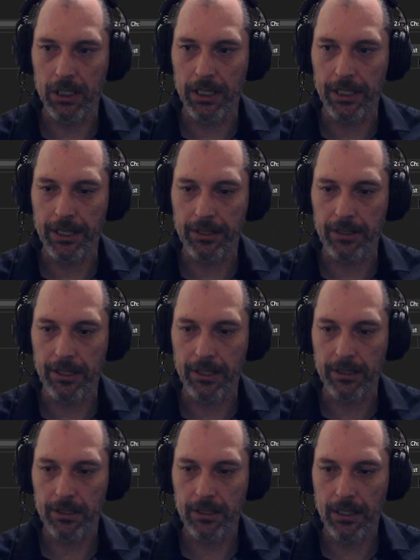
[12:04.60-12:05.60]
line, I
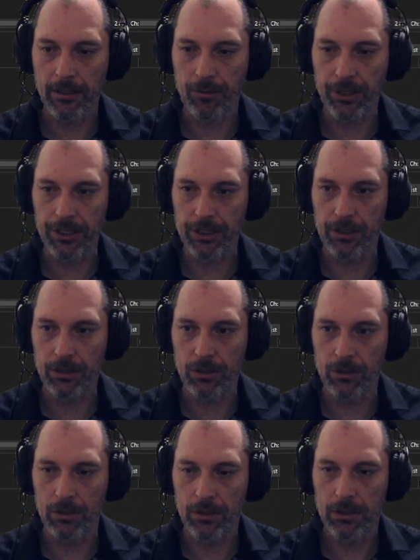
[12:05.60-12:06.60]
think. If we
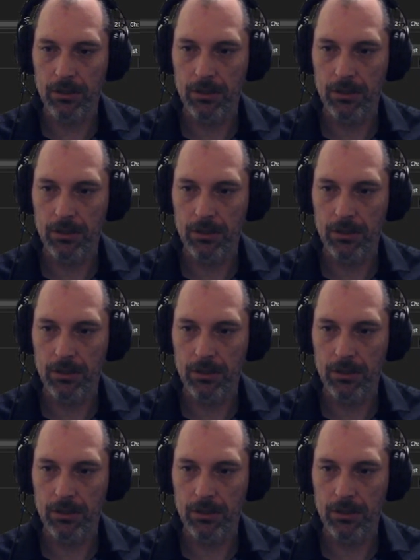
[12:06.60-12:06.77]
do.